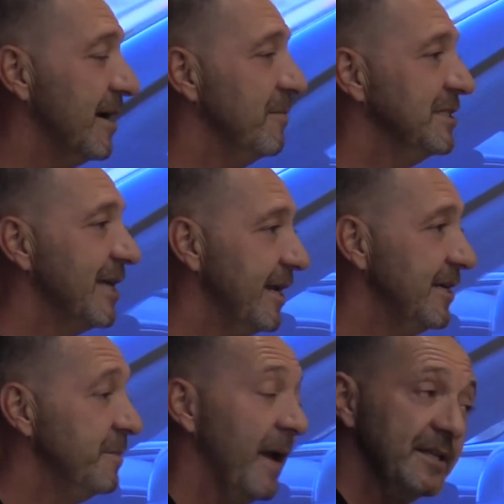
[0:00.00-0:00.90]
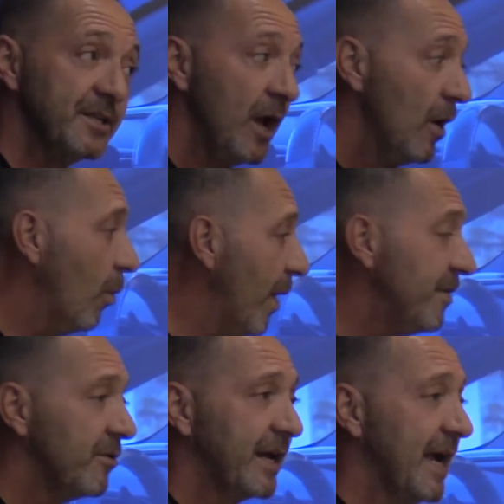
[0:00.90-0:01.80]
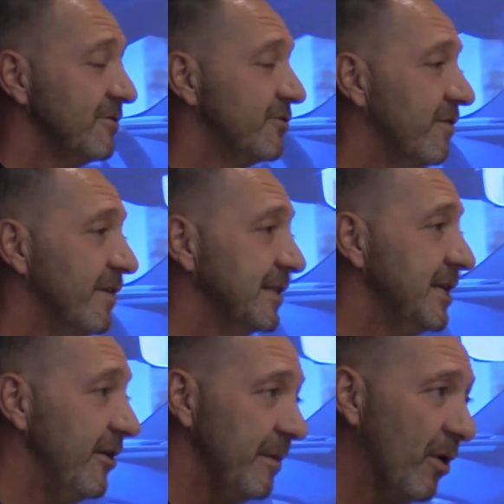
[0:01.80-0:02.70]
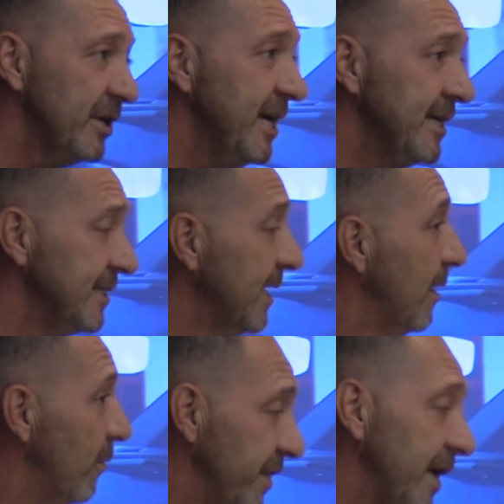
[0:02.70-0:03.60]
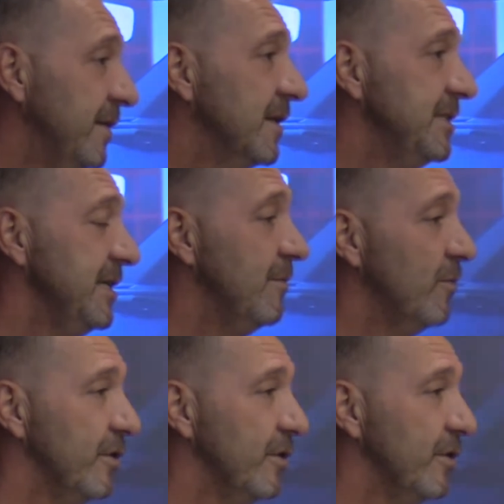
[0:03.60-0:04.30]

uh, Mercedes Benz, whether it comes from Valtteri Bottas within the team